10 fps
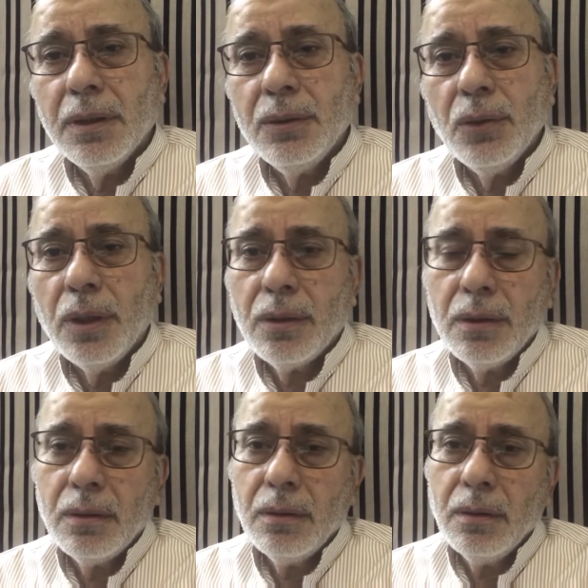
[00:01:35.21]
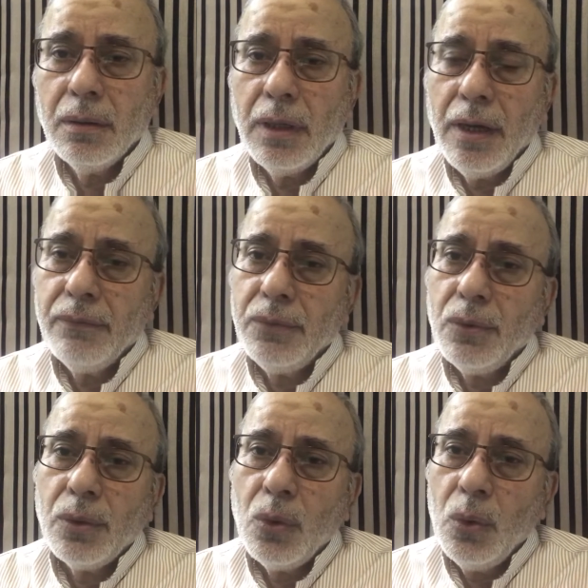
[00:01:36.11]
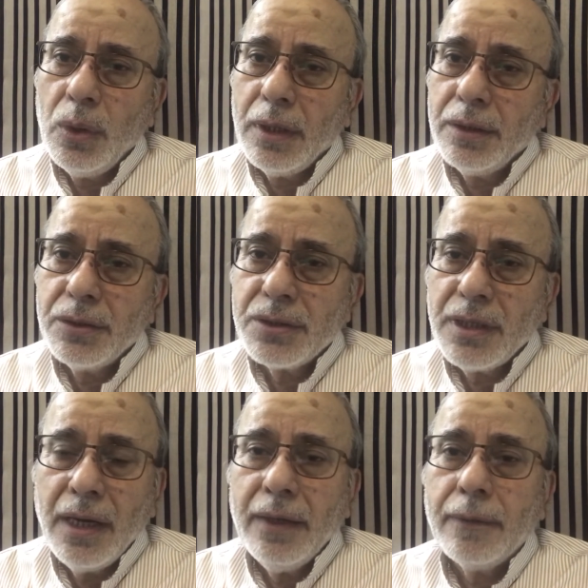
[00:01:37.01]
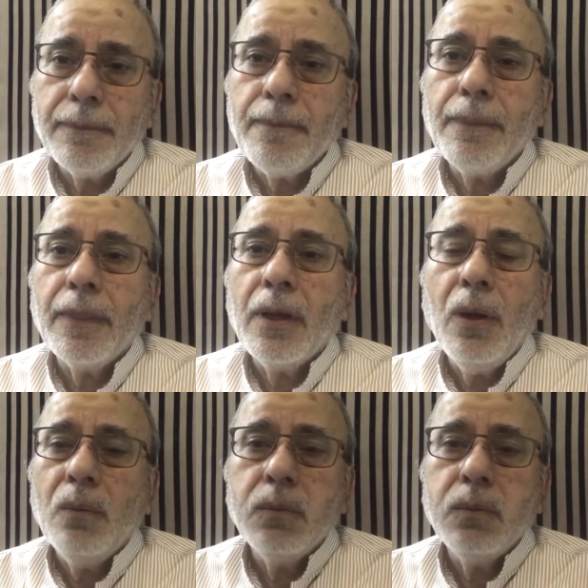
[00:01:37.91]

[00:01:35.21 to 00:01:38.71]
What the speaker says: you have your own understanding of